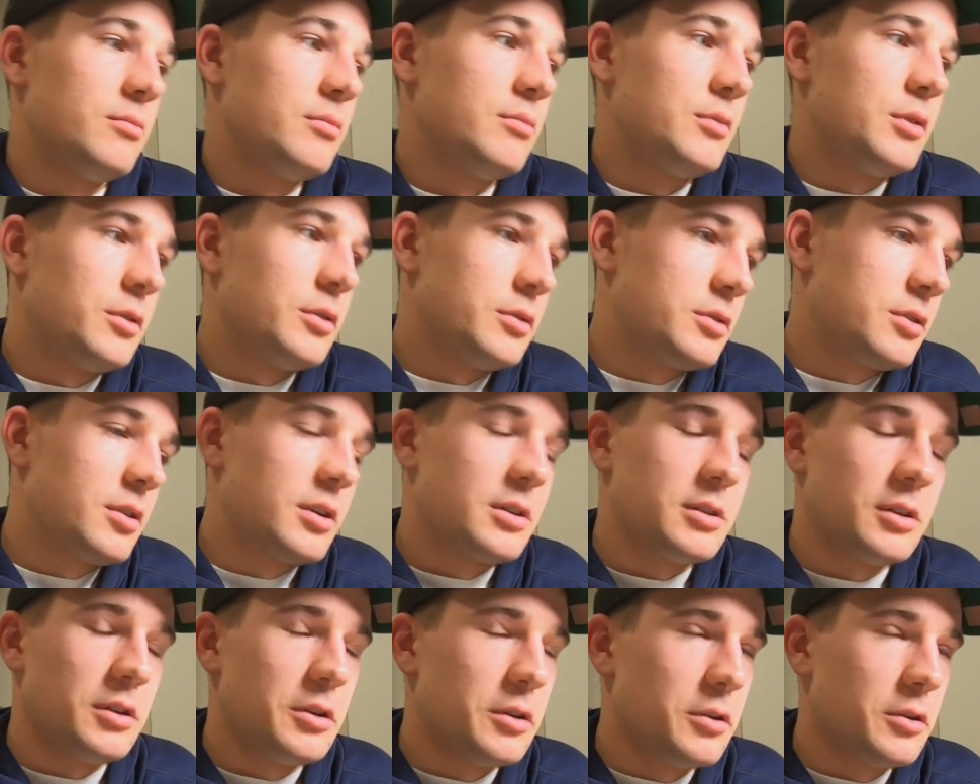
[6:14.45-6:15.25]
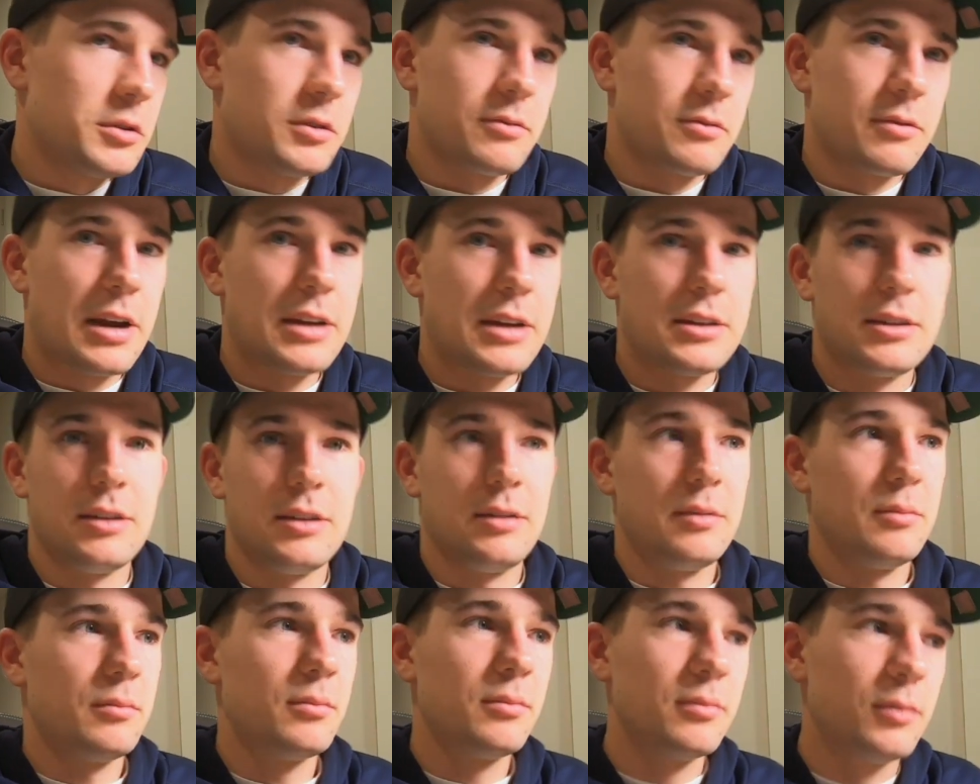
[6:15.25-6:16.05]
guys and girls are
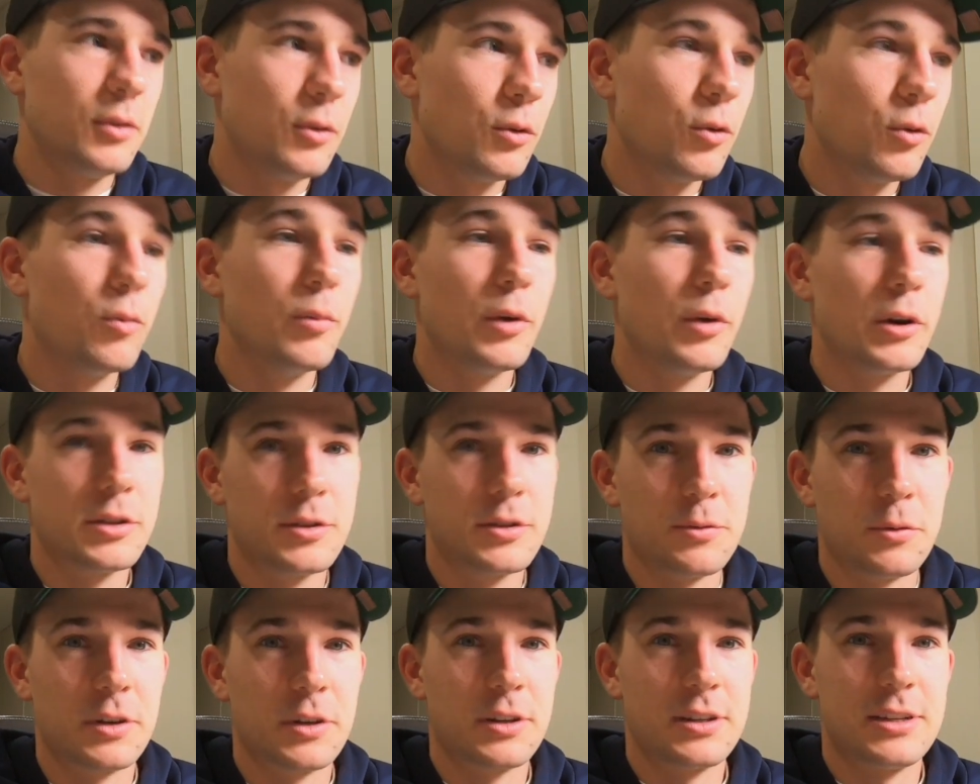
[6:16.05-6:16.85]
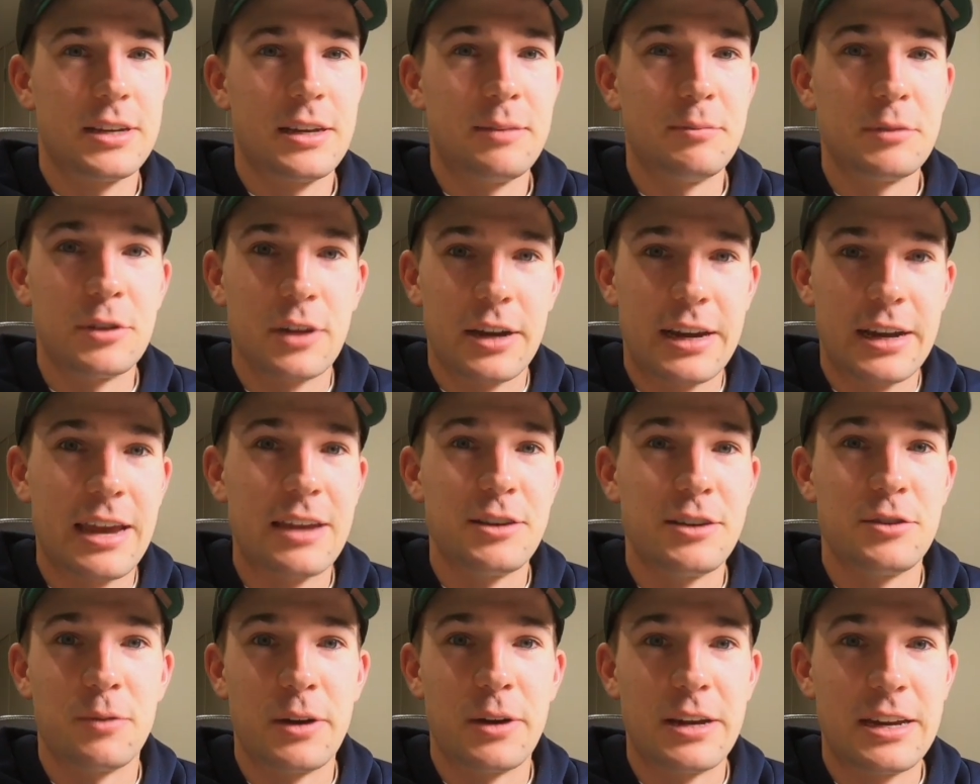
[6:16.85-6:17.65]
racing almost what it seems like
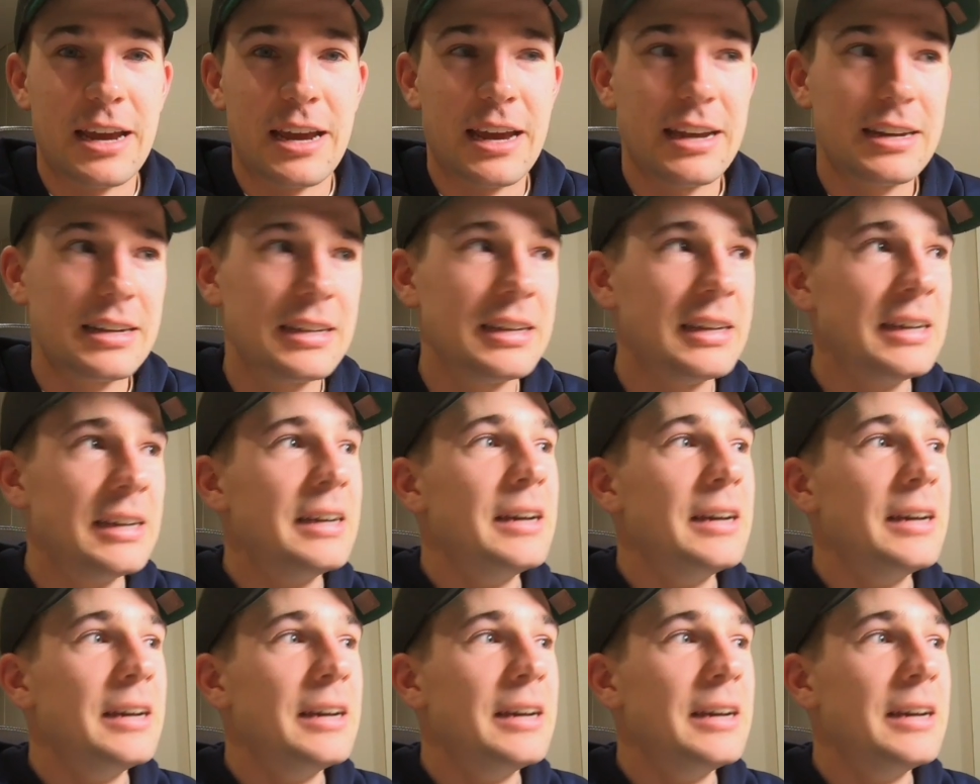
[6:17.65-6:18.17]
each weekend,